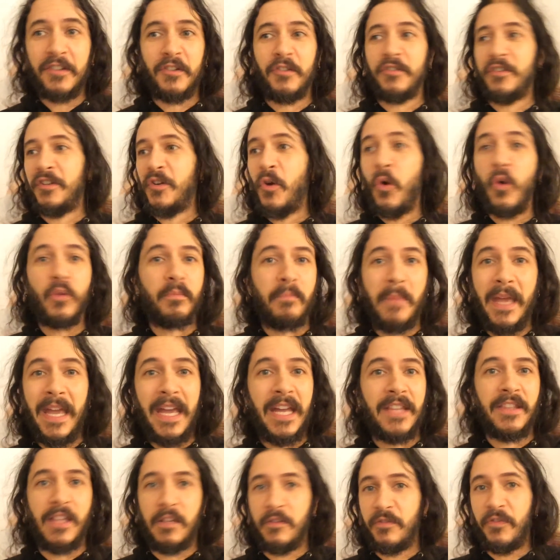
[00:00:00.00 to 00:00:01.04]
There's an old
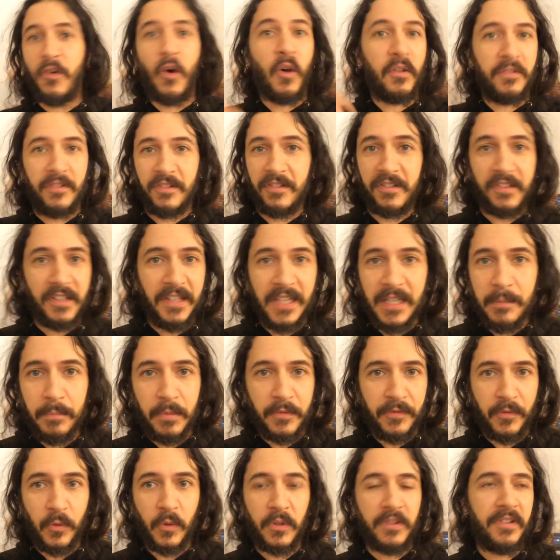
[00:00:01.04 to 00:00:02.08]
man that falls asleep
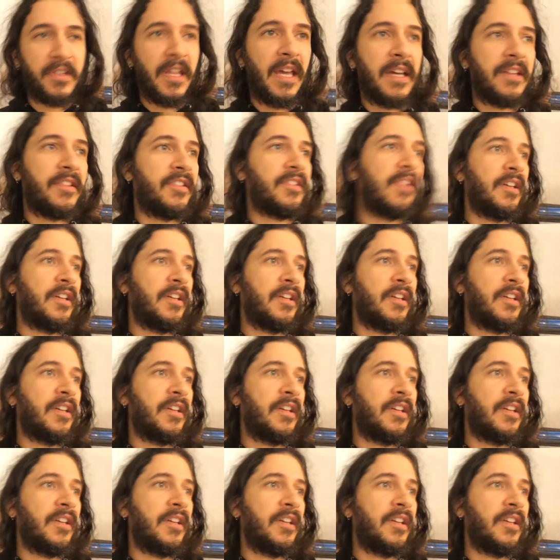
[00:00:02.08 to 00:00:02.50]
before sex.